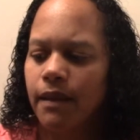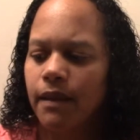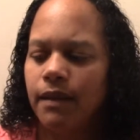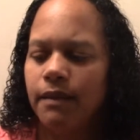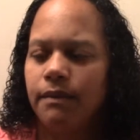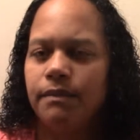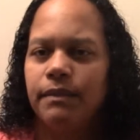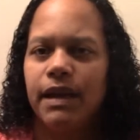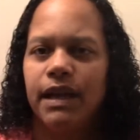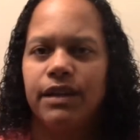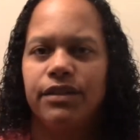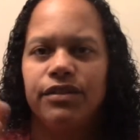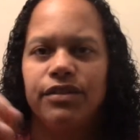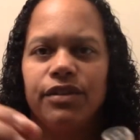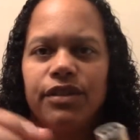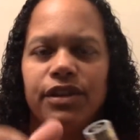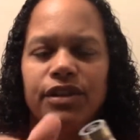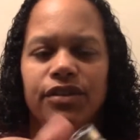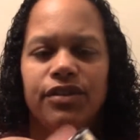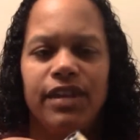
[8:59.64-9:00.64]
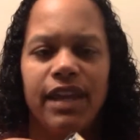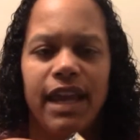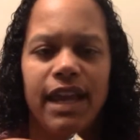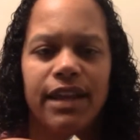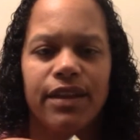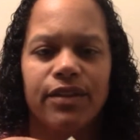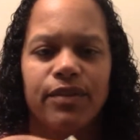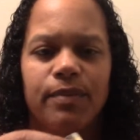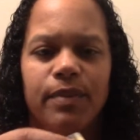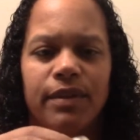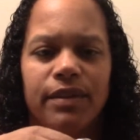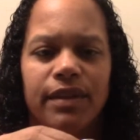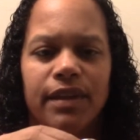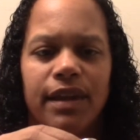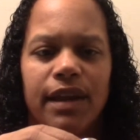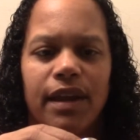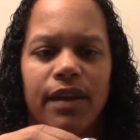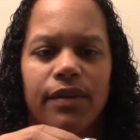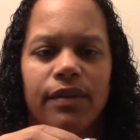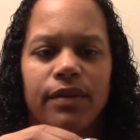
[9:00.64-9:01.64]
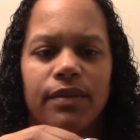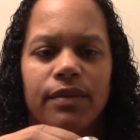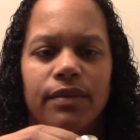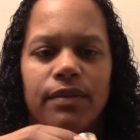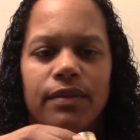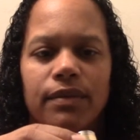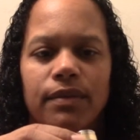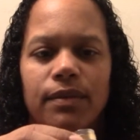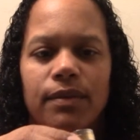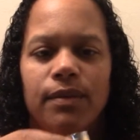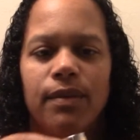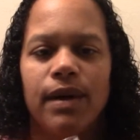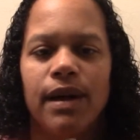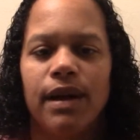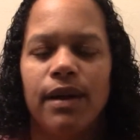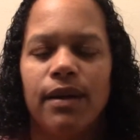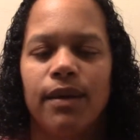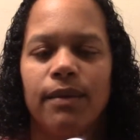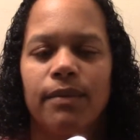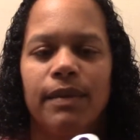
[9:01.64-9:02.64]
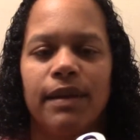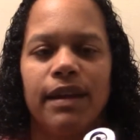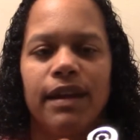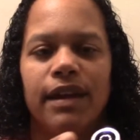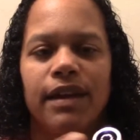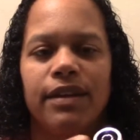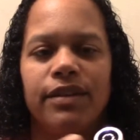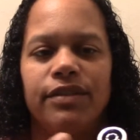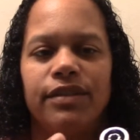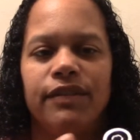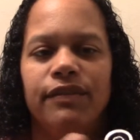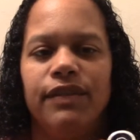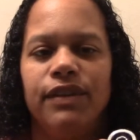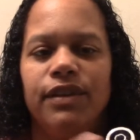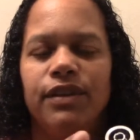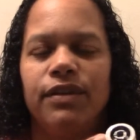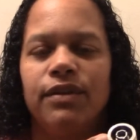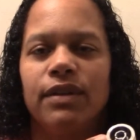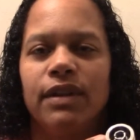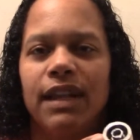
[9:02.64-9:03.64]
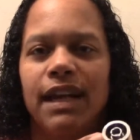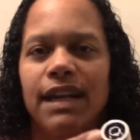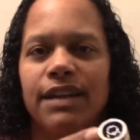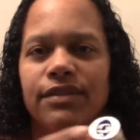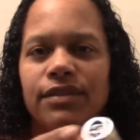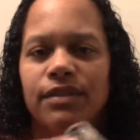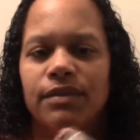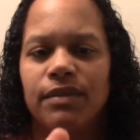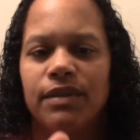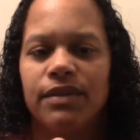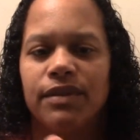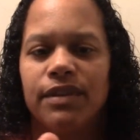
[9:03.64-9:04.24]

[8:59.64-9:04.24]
make sure your tank is put together well, because if you utilize it with